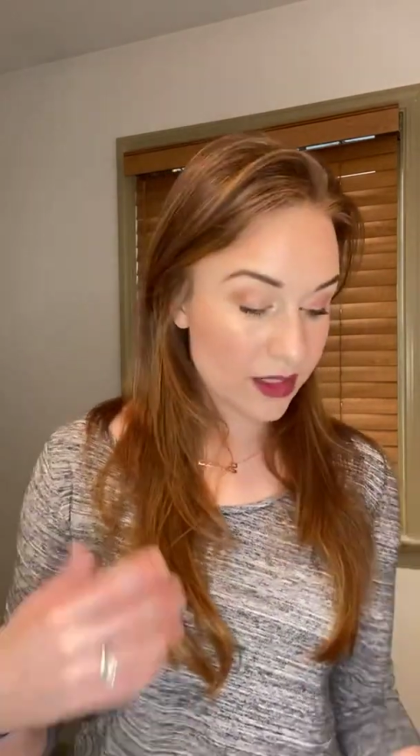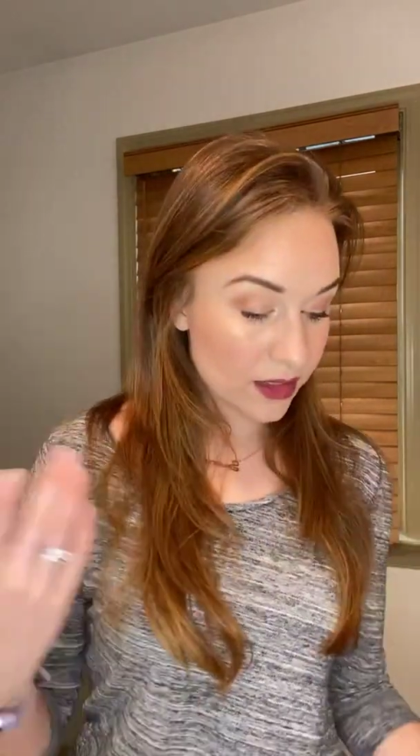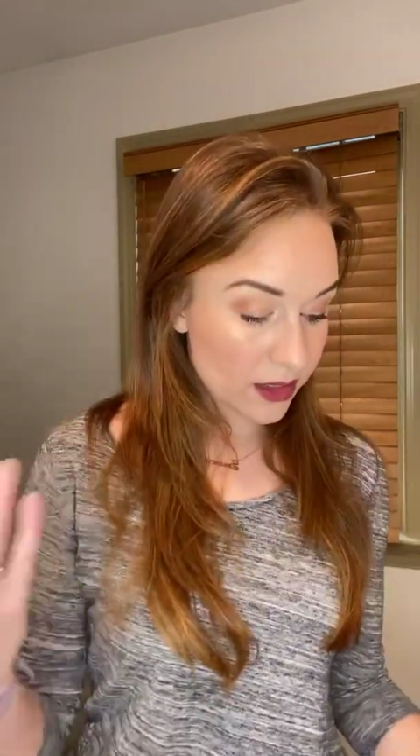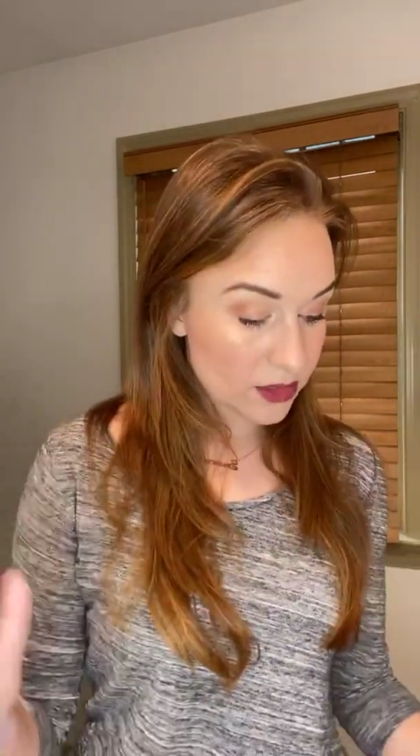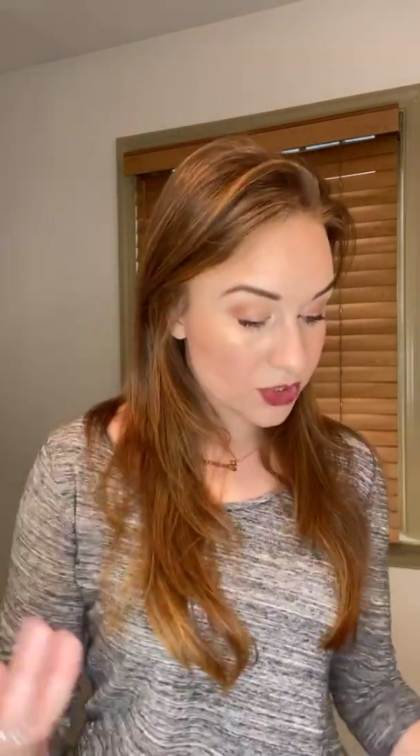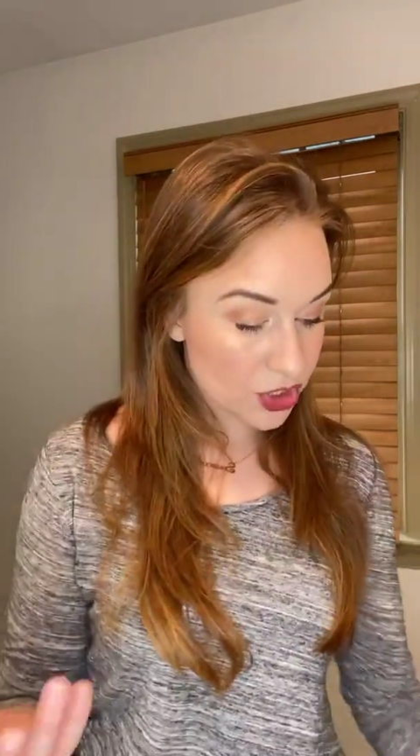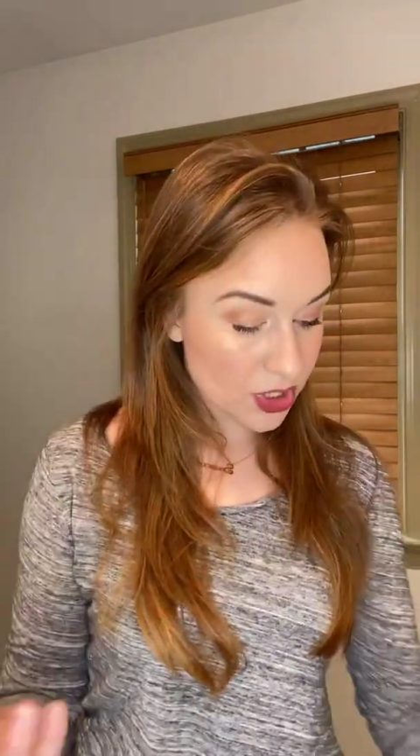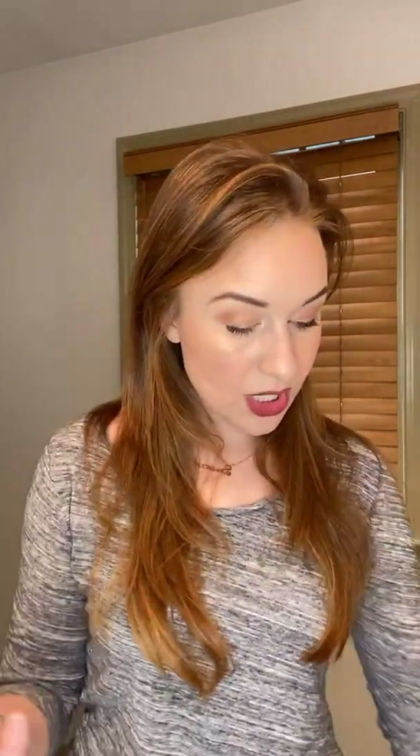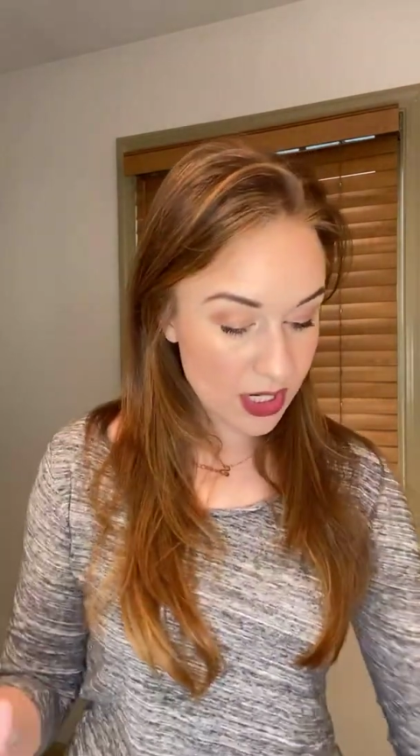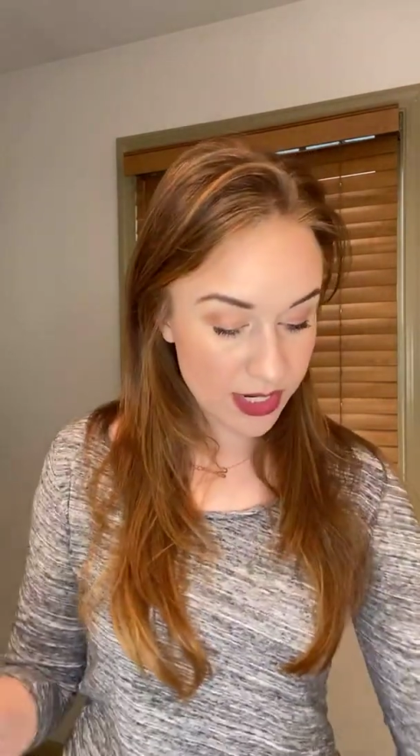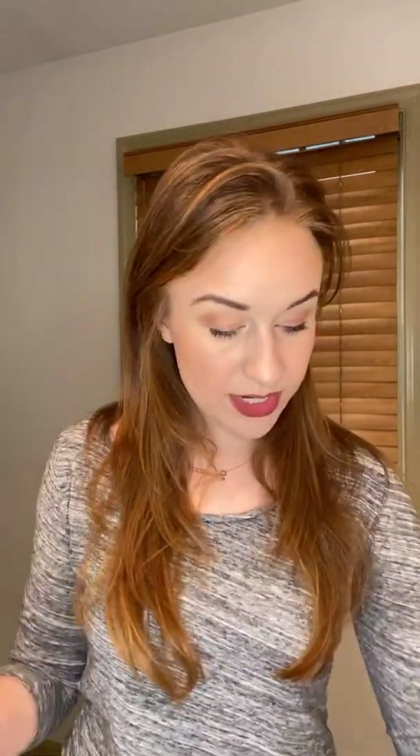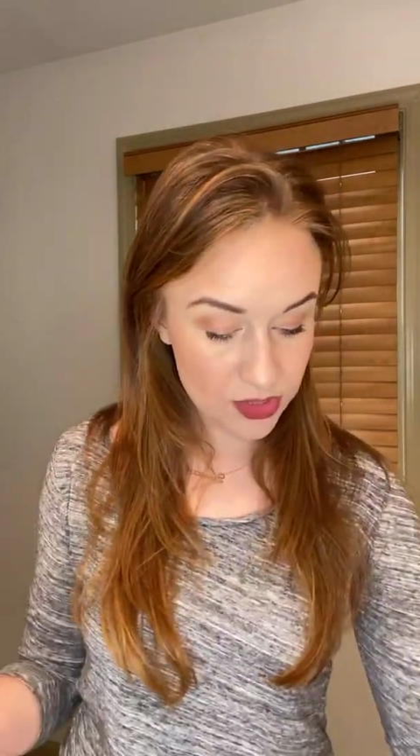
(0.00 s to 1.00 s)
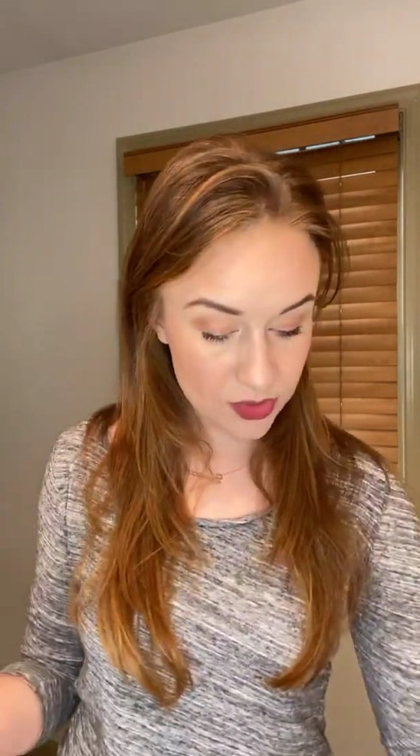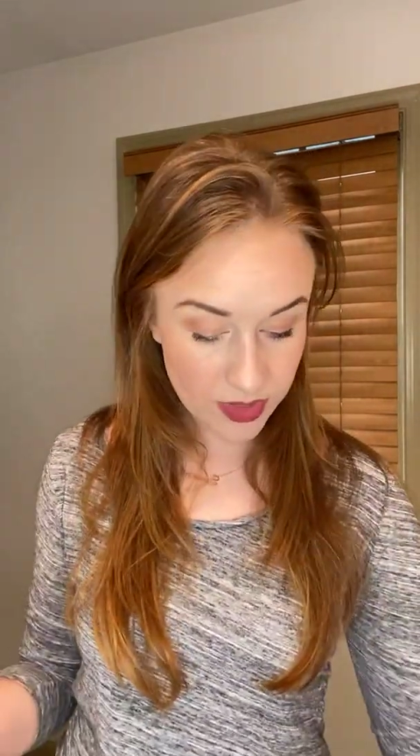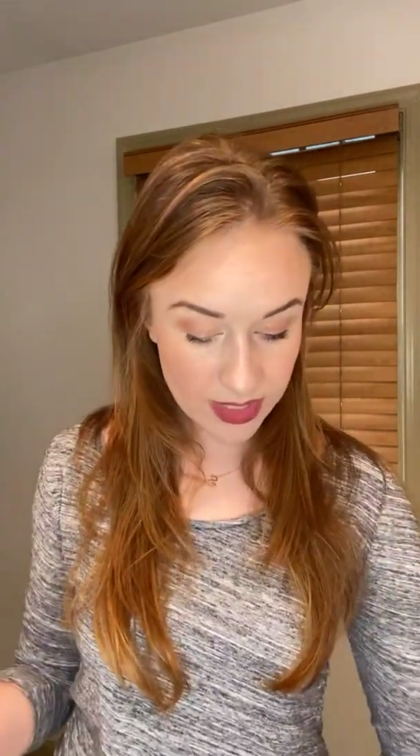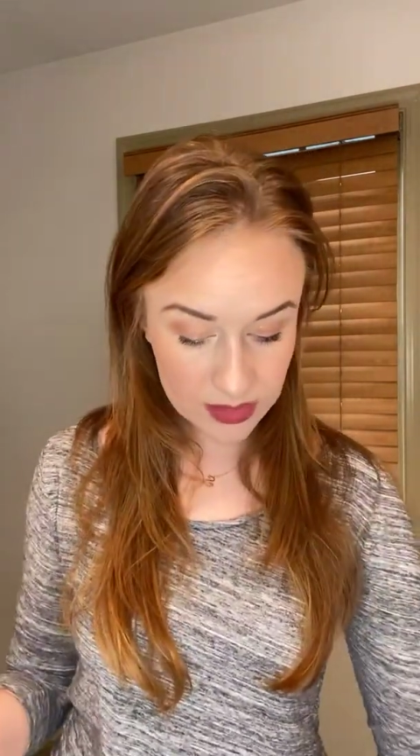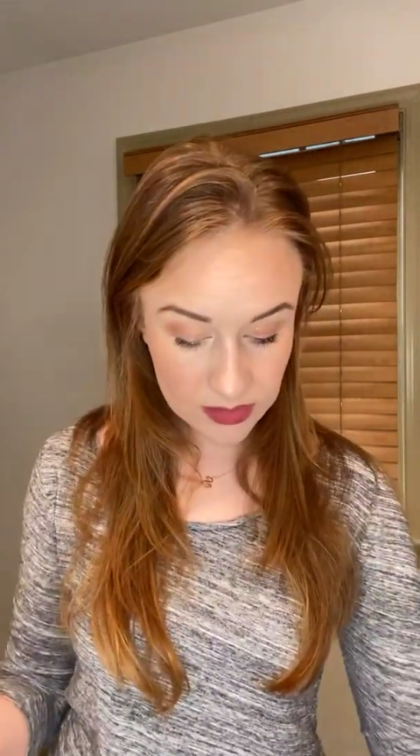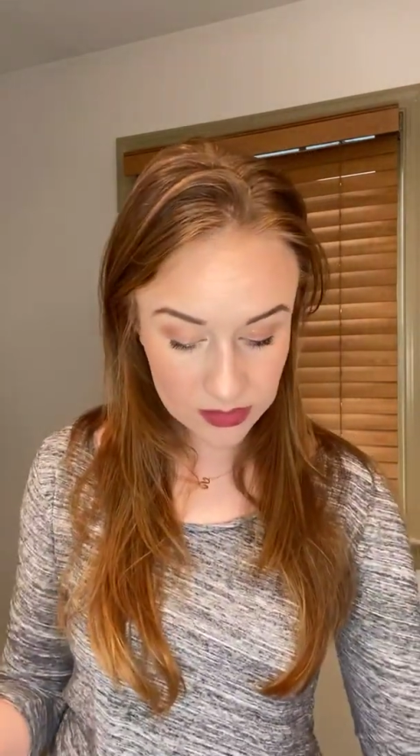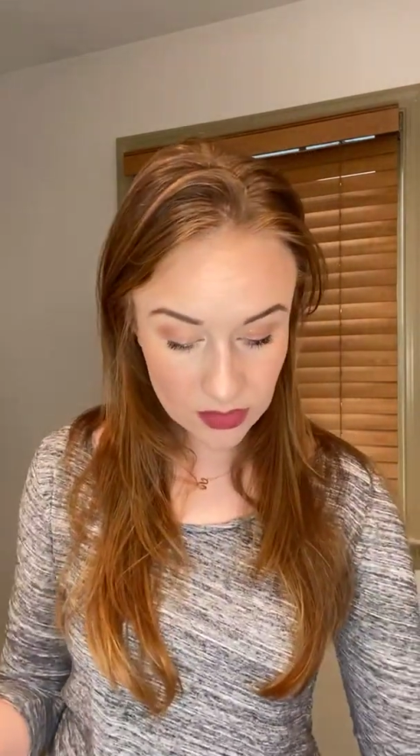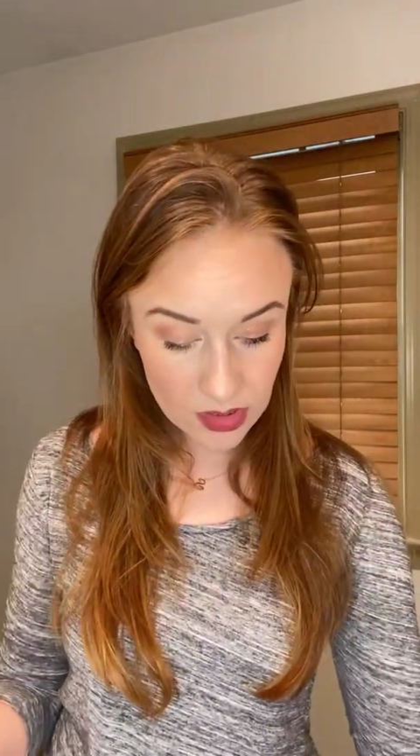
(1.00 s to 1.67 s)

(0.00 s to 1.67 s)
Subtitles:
a little shine and you like a little